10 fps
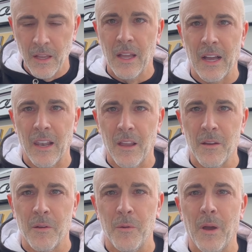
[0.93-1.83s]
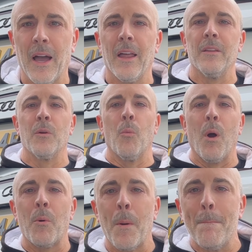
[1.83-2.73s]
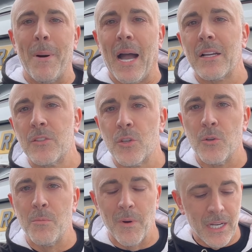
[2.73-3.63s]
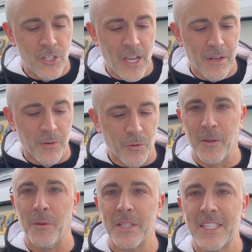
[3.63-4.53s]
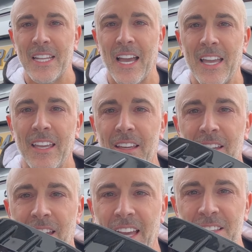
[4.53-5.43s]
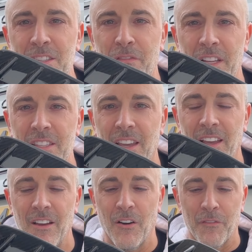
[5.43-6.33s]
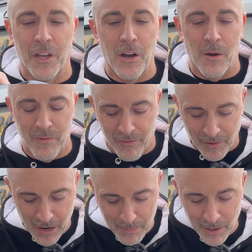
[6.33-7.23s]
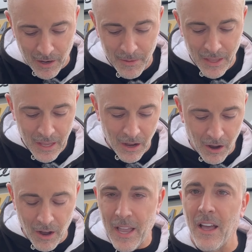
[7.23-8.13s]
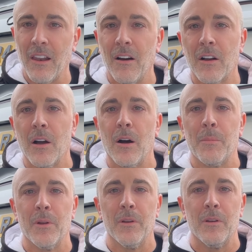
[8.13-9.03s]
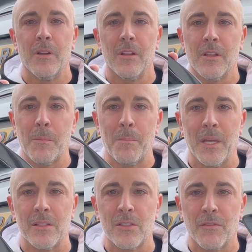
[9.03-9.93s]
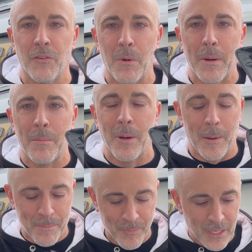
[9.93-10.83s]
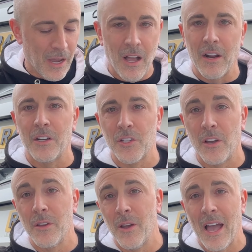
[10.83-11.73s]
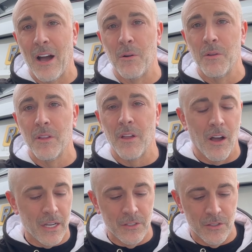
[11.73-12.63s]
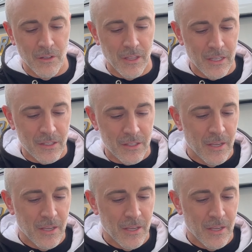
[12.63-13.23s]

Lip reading: Hello and welcome back to my channel. Today it's the fitting of the carbon fibre ILR Carbon bits for my bumper. I'm going to show you how I can do this.